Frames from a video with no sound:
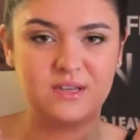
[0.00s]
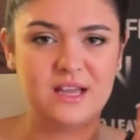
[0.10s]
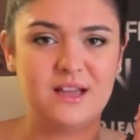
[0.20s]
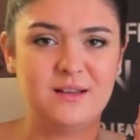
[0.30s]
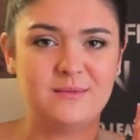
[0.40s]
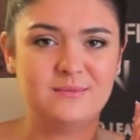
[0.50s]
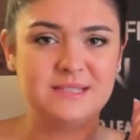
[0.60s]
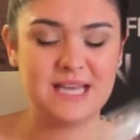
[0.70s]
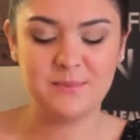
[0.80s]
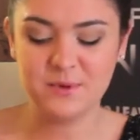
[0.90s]
um,
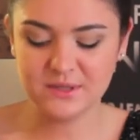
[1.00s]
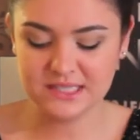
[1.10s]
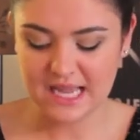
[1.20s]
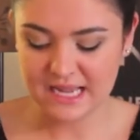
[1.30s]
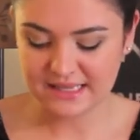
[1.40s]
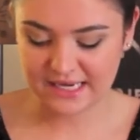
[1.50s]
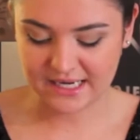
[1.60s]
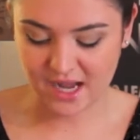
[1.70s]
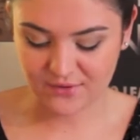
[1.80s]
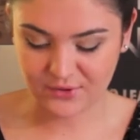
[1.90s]
samples that I
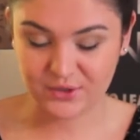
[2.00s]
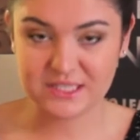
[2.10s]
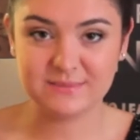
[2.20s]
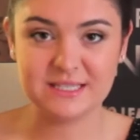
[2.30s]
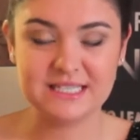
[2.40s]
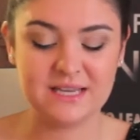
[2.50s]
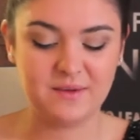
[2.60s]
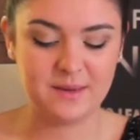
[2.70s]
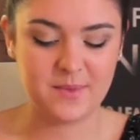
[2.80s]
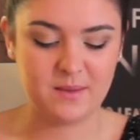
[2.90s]
got for Christmas.
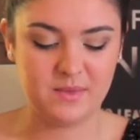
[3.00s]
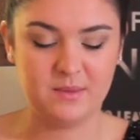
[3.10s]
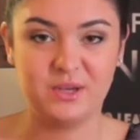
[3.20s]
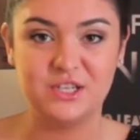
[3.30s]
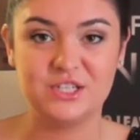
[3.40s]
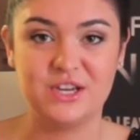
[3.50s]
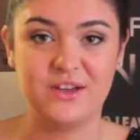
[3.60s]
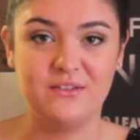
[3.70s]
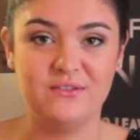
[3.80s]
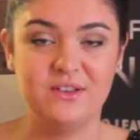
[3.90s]
David had bought me a bunch
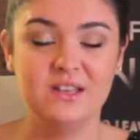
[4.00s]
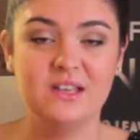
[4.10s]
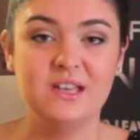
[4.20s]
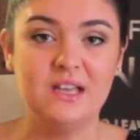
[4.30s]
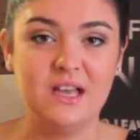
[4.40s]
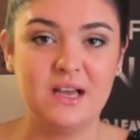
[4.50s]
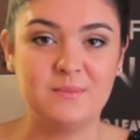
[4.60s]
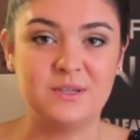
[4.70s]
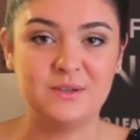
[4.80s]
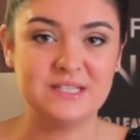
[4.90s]
of
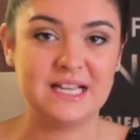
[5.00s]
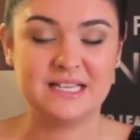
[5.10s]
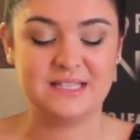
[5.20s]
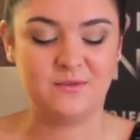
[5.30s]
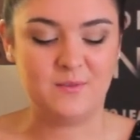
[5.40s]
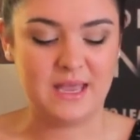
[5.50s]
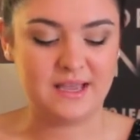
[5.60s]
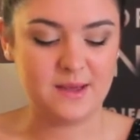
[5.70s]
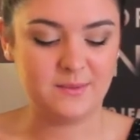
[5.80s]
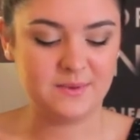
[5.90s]
Um, little sets of
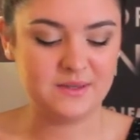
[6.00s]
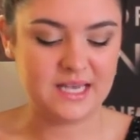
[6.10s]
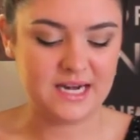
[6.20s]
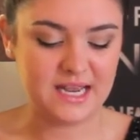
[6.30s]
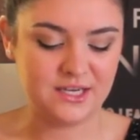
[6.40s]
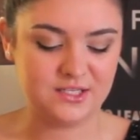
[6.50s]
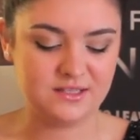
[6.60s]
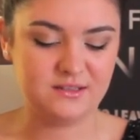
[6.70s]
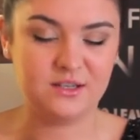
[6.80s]
makeup that I just,